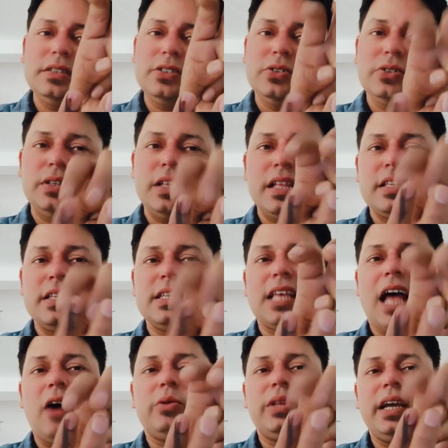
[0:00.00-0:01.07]
So this is
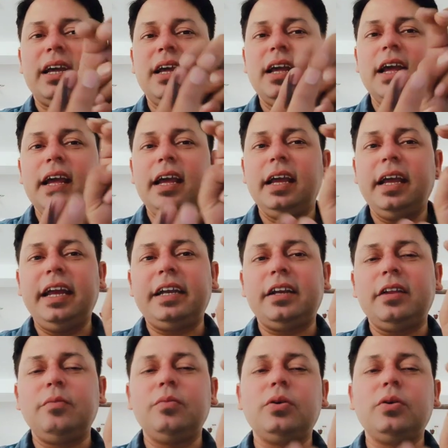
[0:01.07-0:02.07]
how they eat,